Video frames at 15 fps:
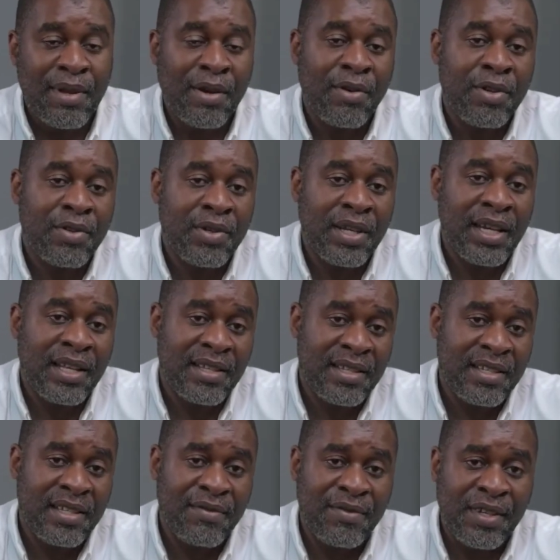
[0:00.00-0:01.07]
you're going to get
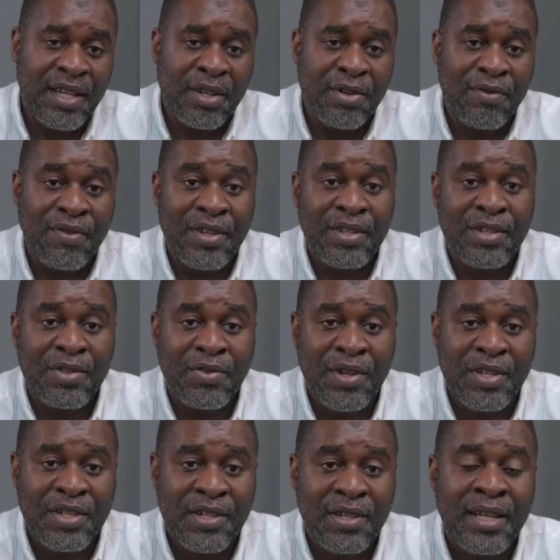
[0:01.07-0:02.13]
certificate of
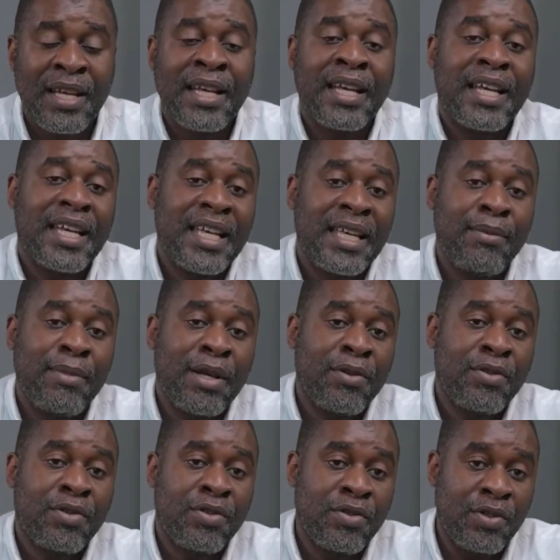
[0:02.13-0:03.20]
registration
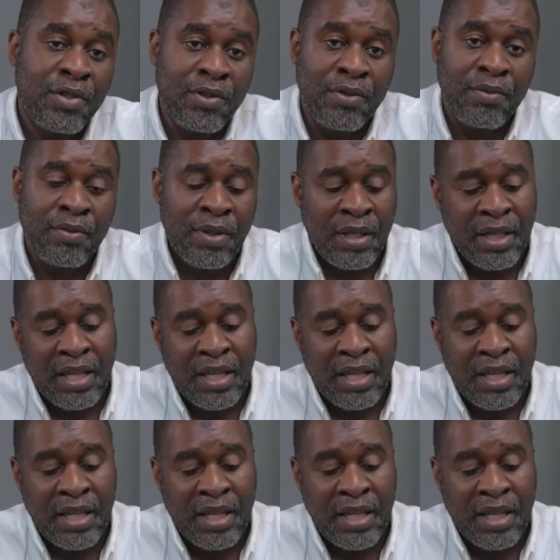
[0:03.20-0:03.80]
emailed to you.